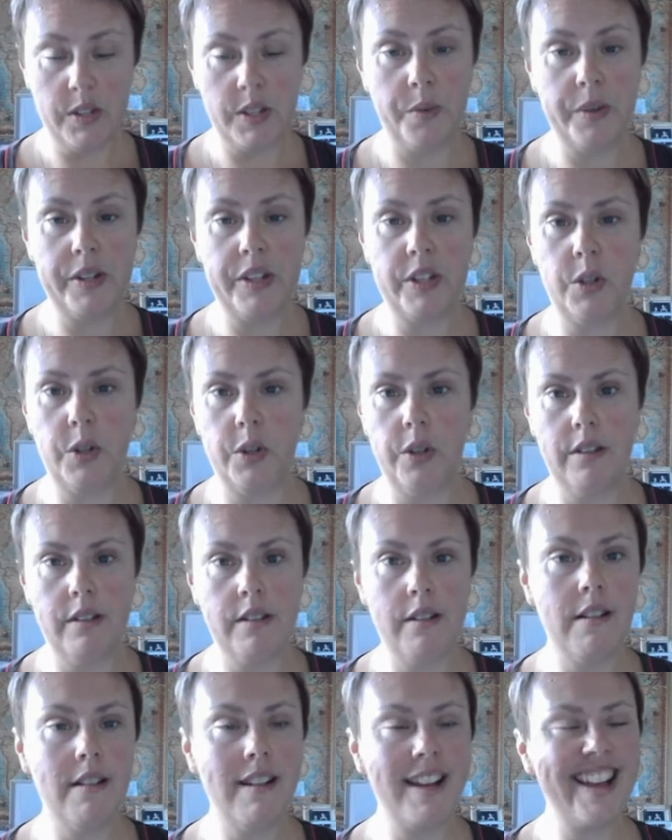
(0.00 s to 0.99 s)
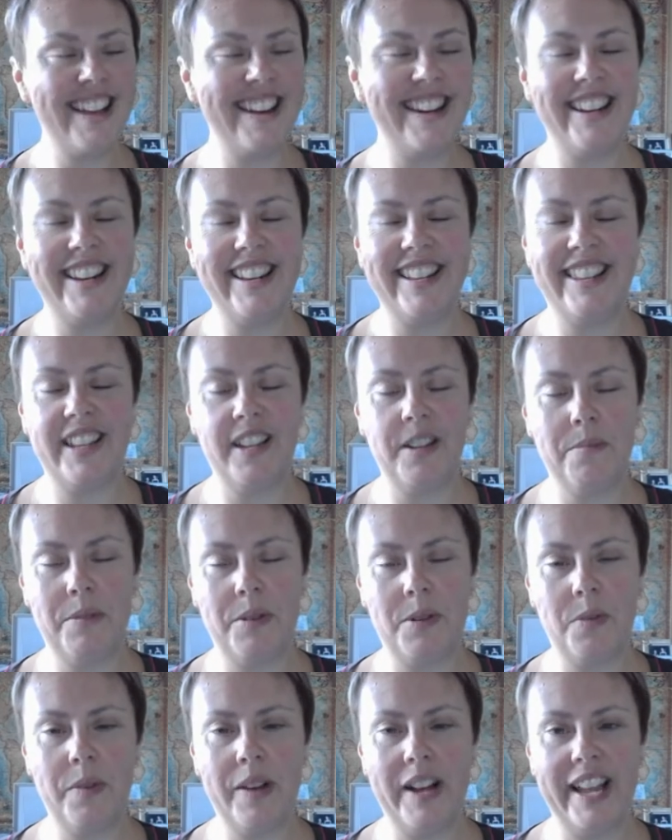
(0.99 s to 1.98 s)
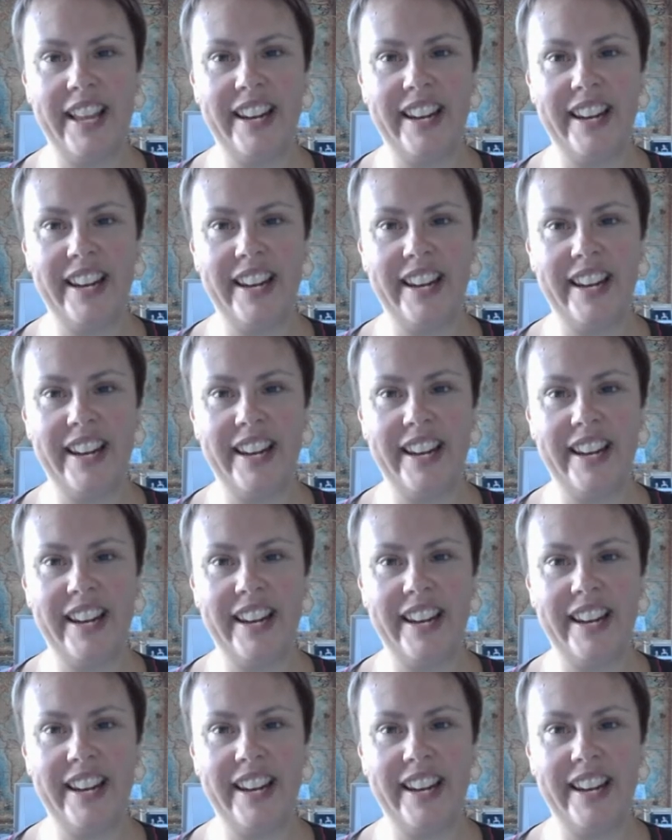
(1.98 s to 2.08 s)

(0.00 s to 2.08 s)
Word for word: do, and anything in between,